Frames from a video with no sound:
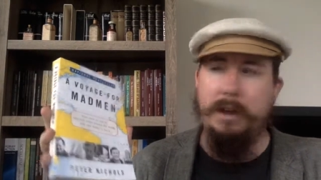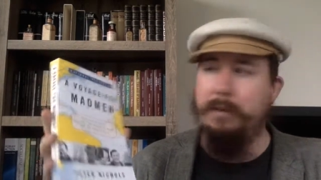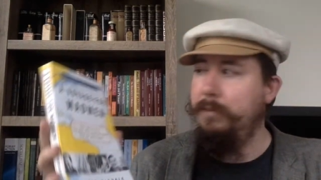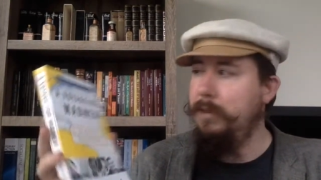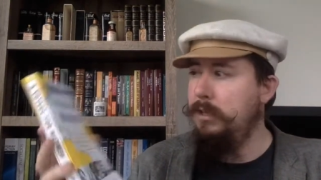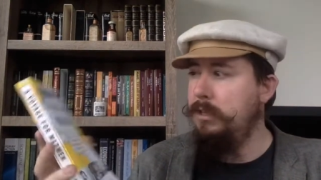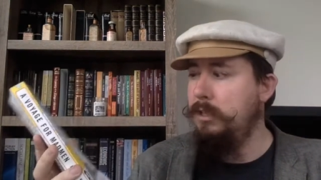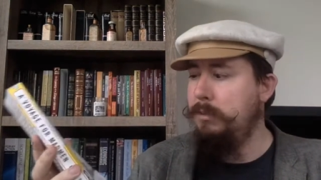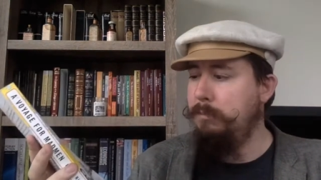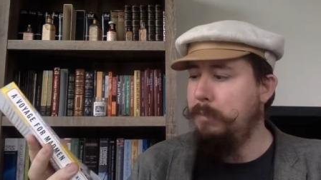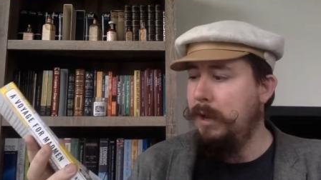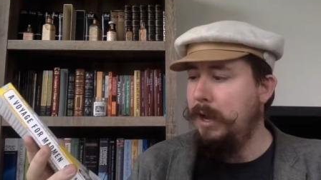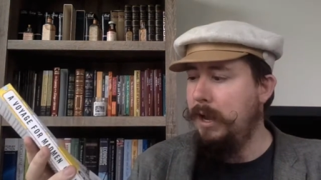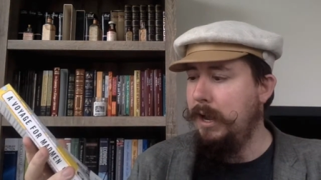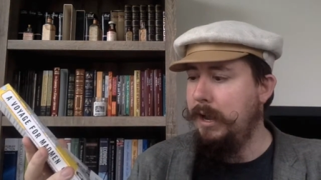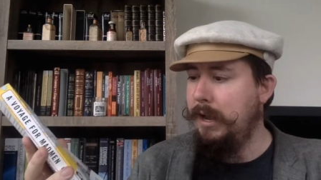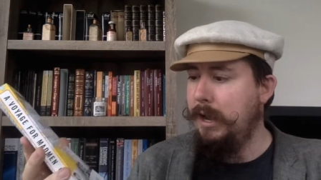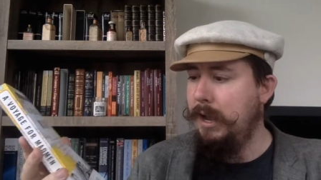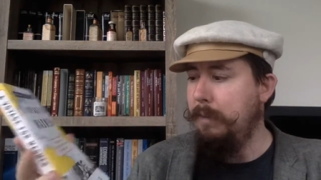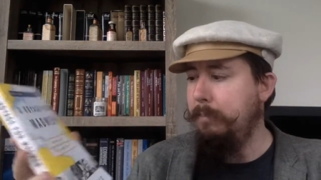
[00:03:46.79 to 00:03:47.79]
This is
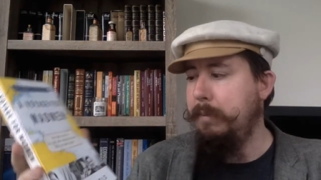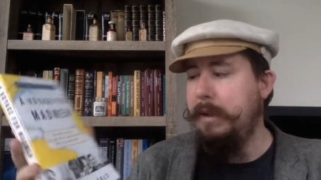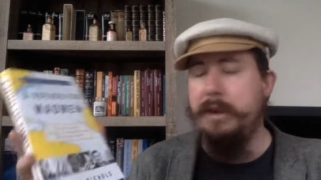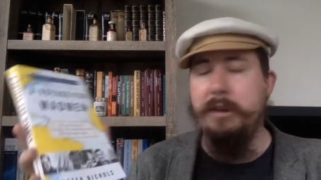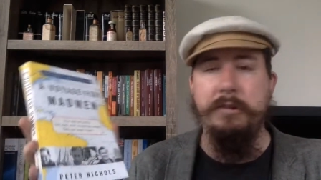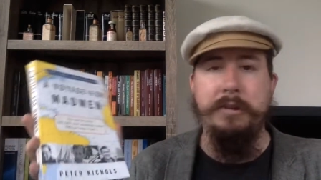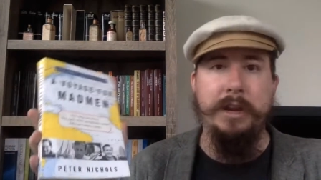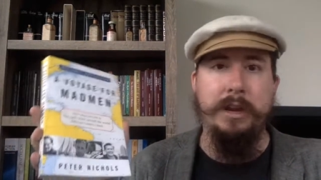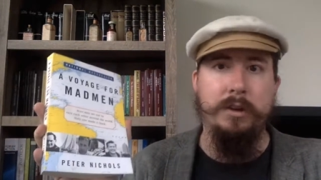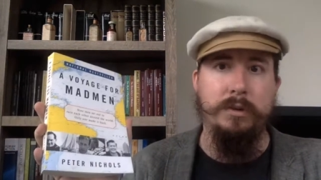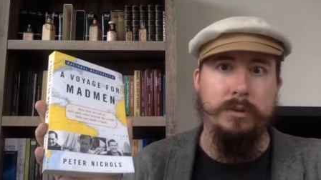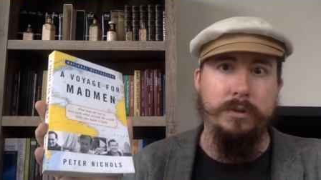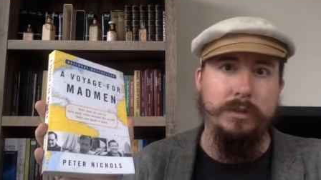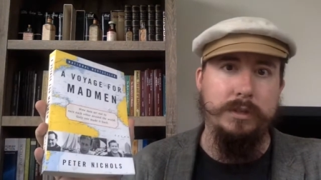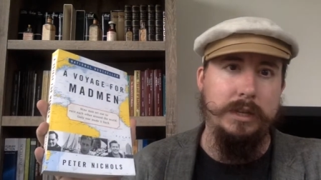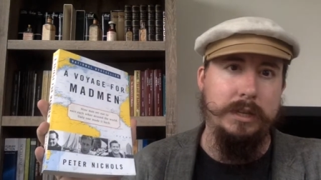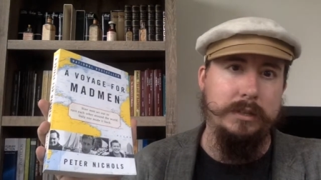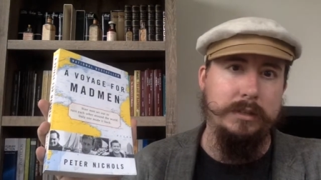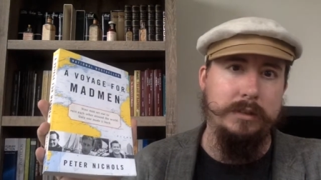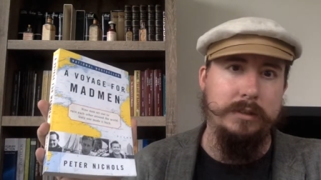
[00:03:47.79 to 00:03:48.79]
by Peter Nichols.